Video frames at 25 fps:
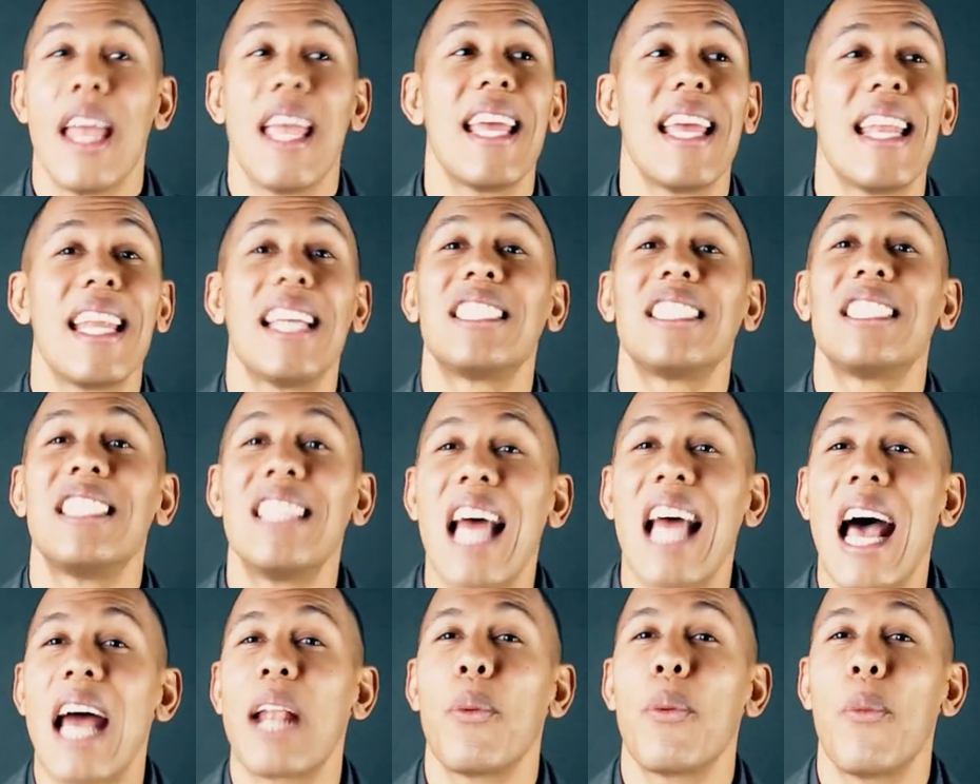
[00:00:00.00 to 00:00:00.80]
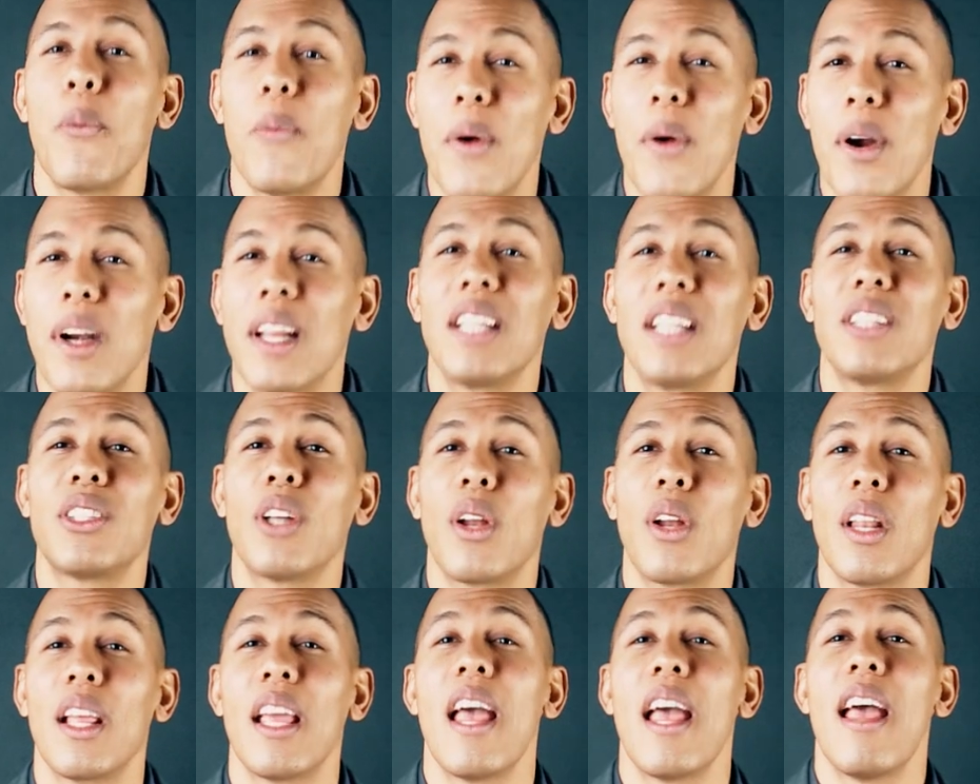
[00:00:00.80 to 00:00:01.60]
It is not working
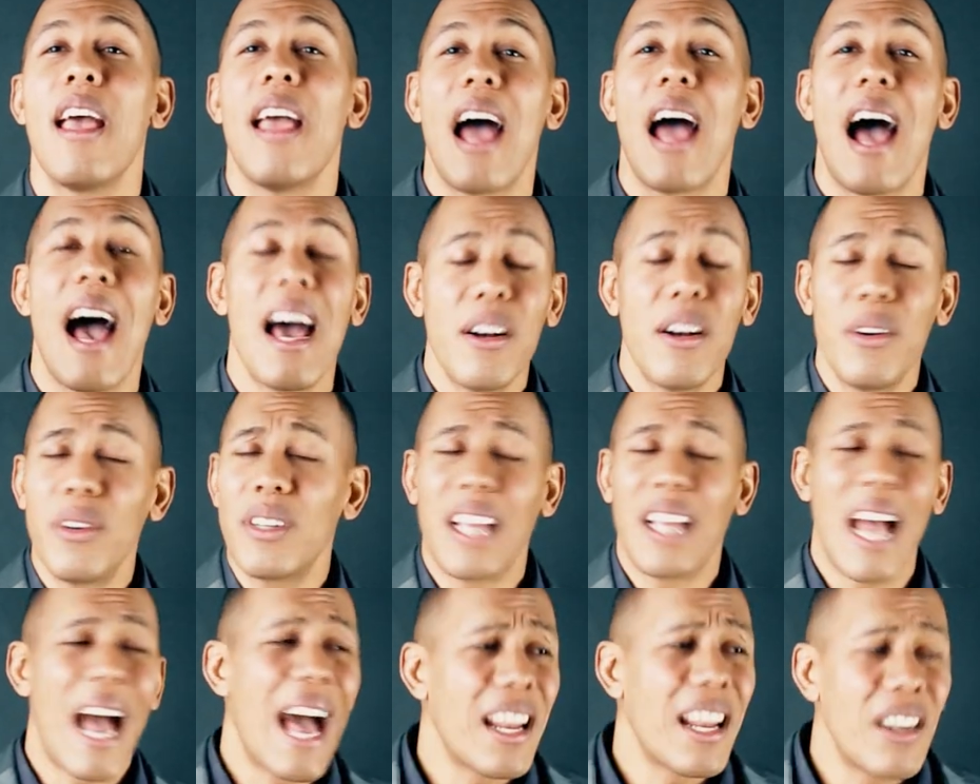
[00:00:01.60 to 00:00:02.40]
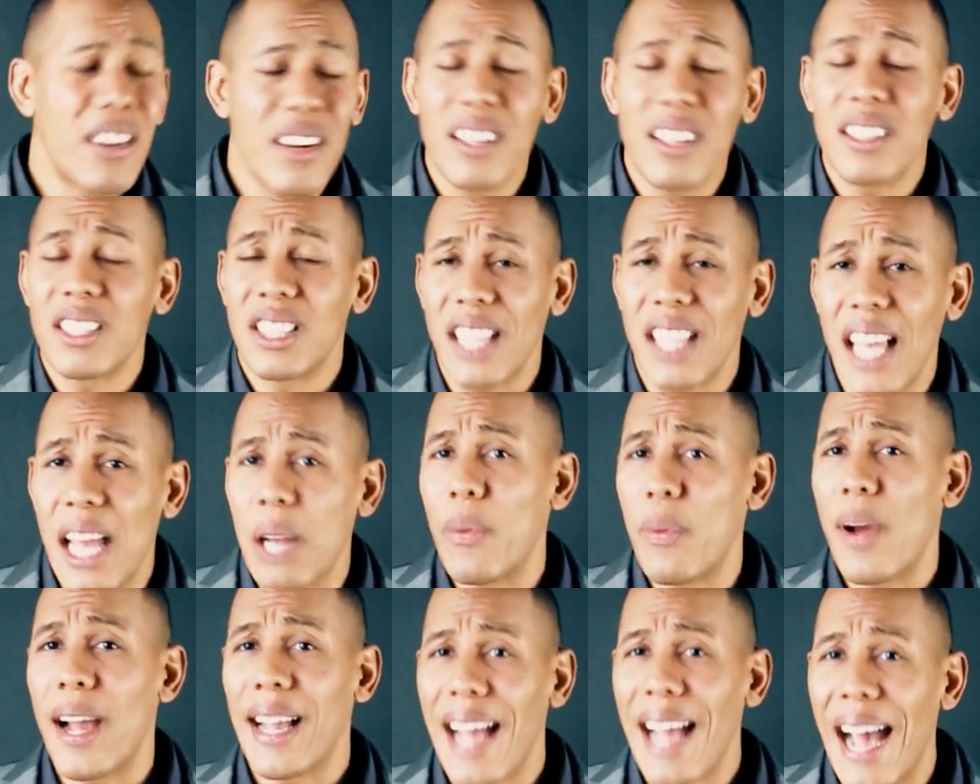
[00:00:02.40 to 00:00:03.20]
totally. I don't, I don't
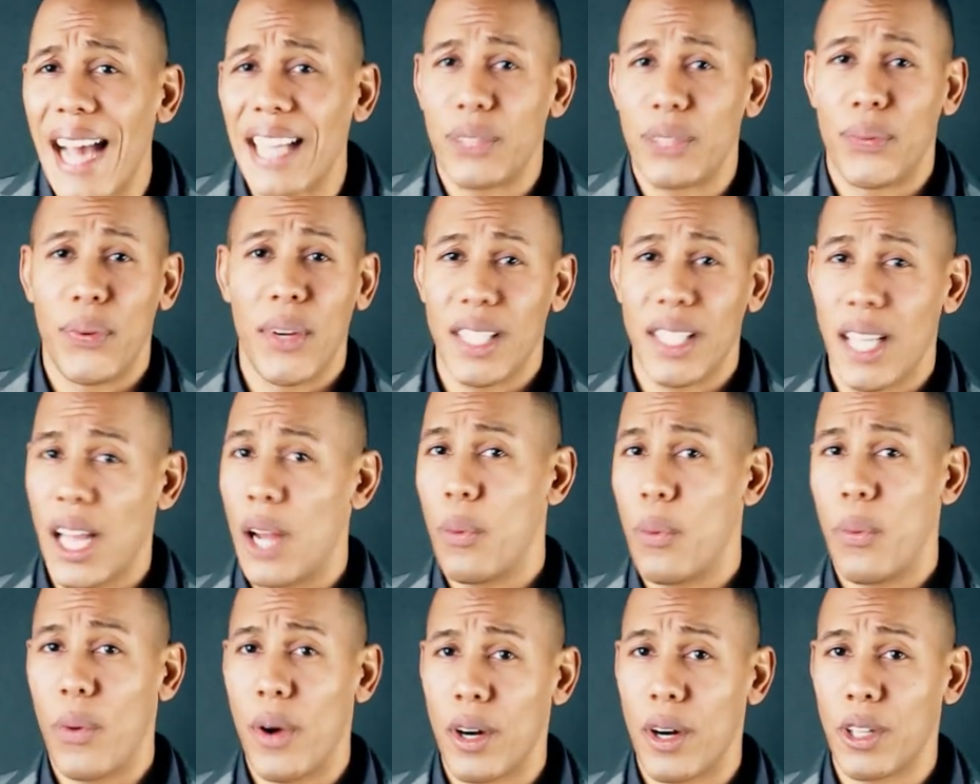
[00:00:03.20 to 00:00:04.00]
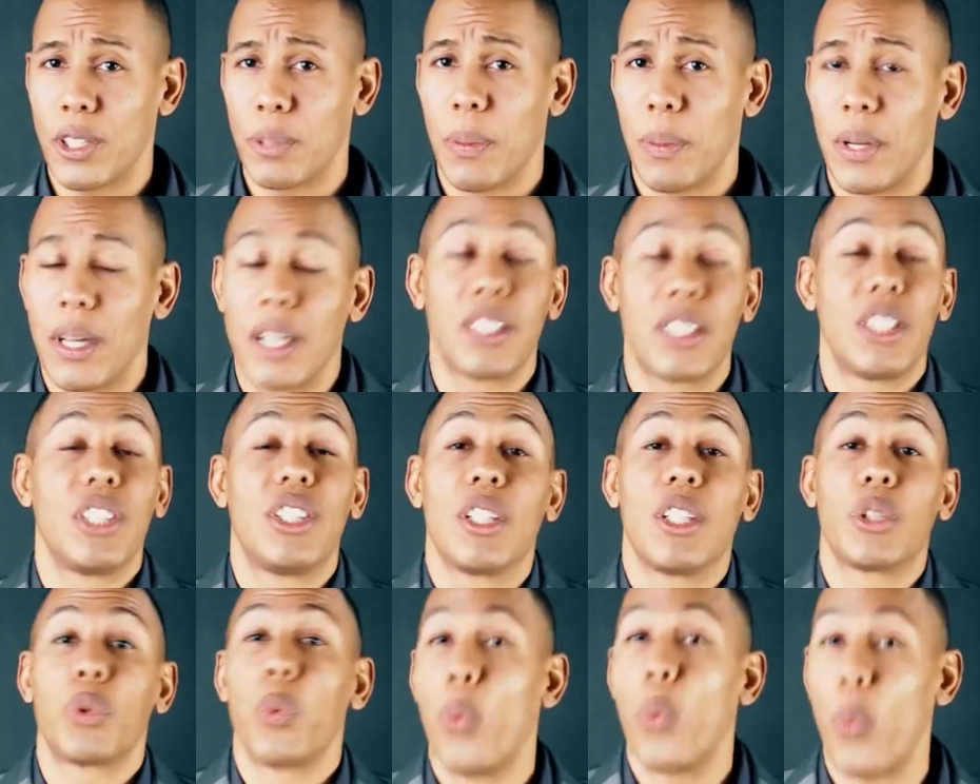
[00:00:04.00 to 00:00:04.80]
understand why guys think that works because it
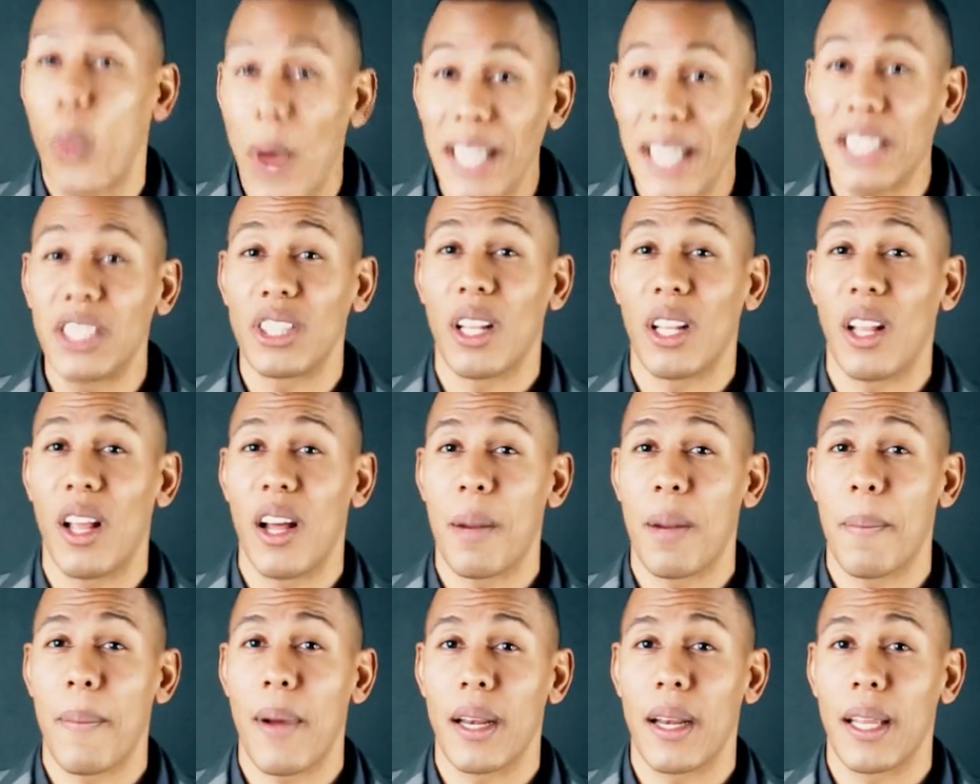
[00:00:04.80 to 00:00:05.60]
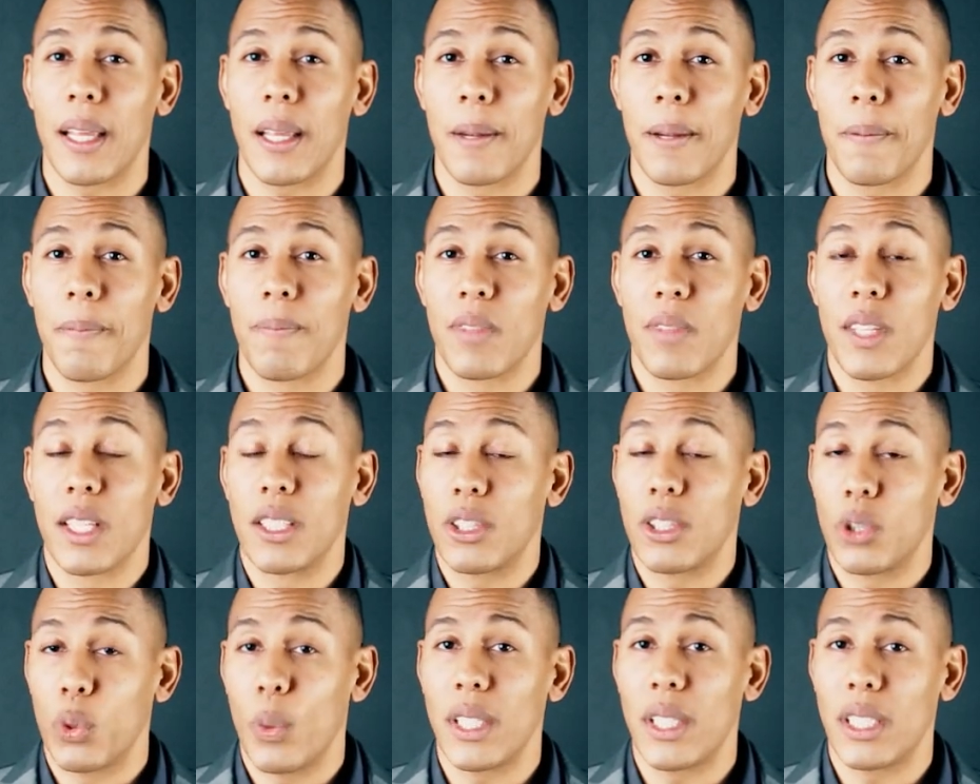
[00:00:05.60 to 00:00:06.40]
just wastes a lot of money. They're
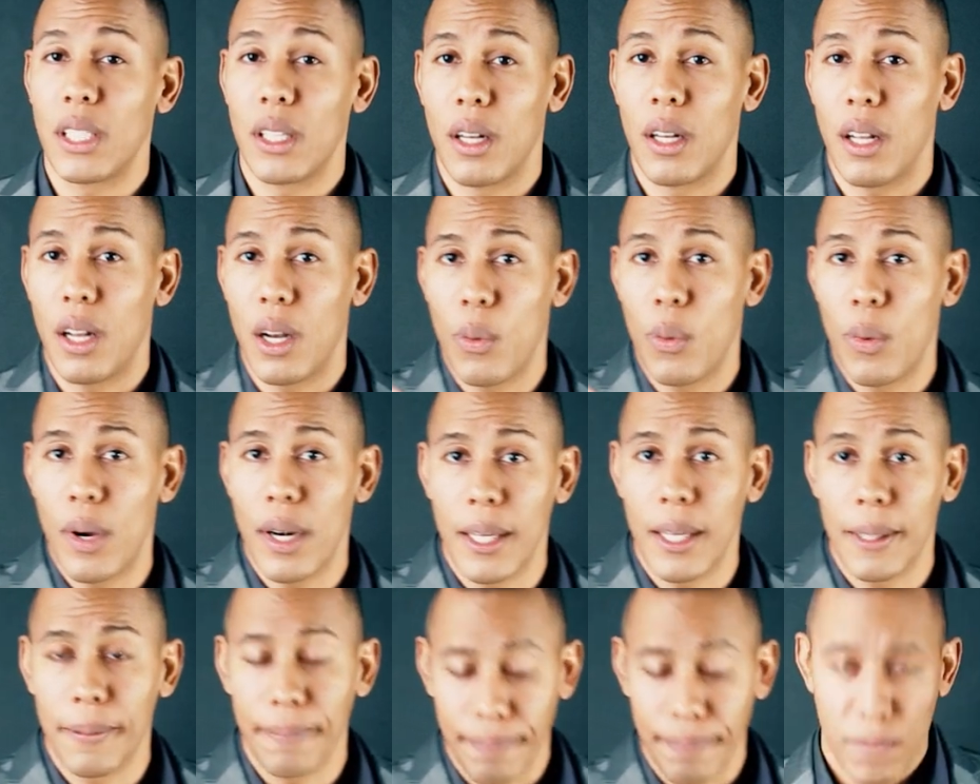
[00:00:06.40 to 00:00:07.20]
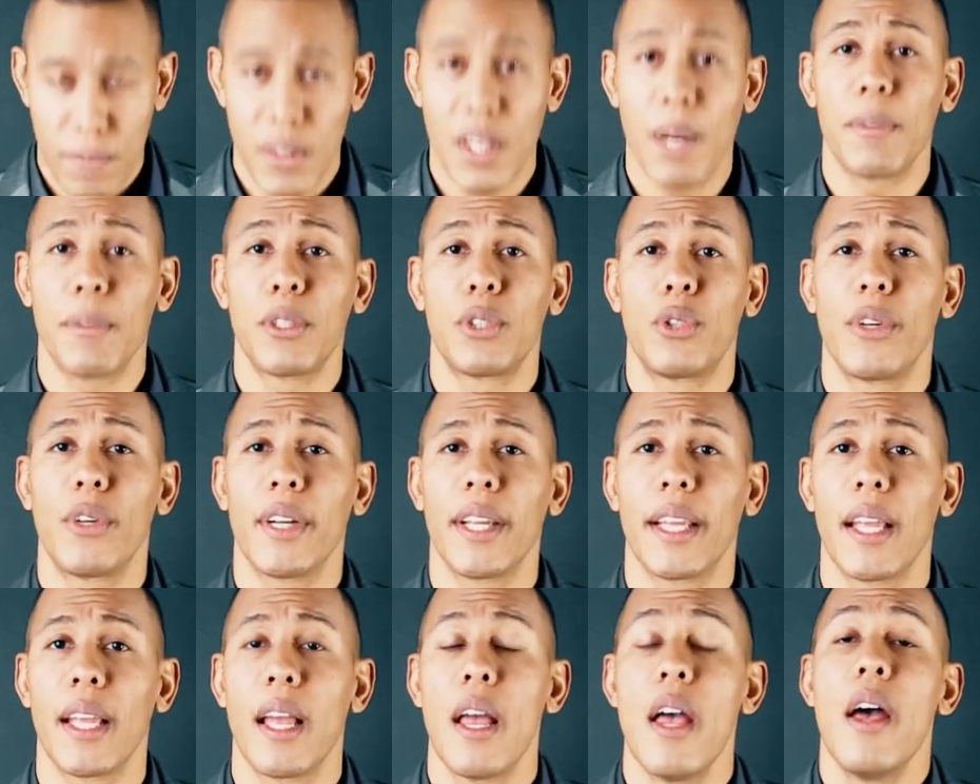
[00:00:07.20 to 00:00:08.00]
just wasting a lot of money. Number
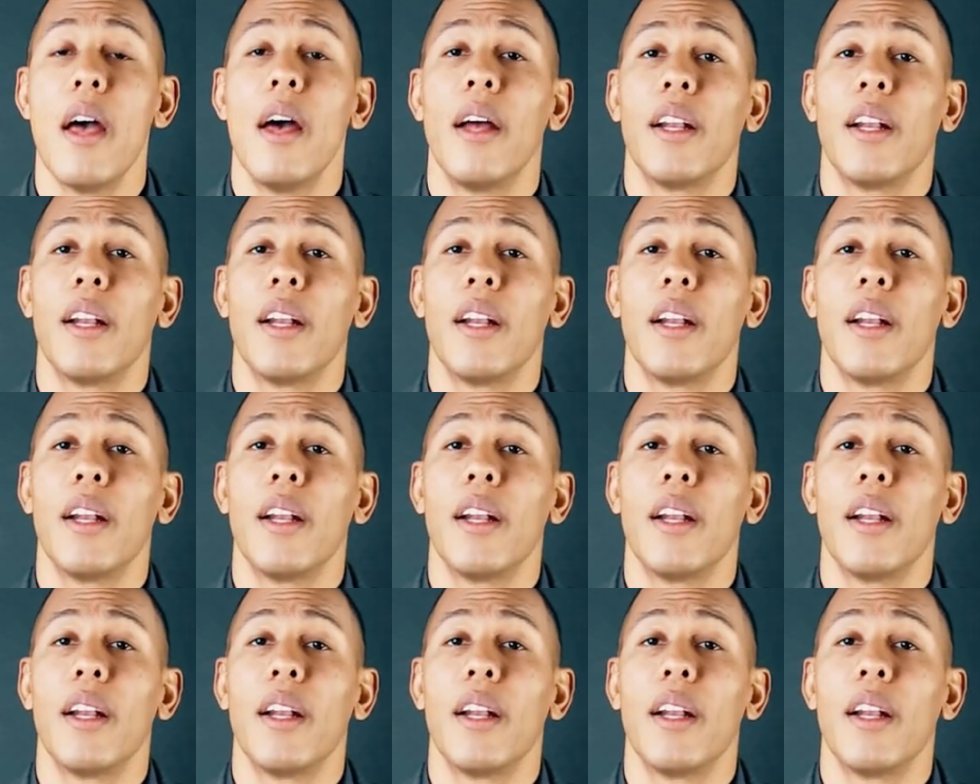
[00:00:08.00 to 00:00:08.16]
three.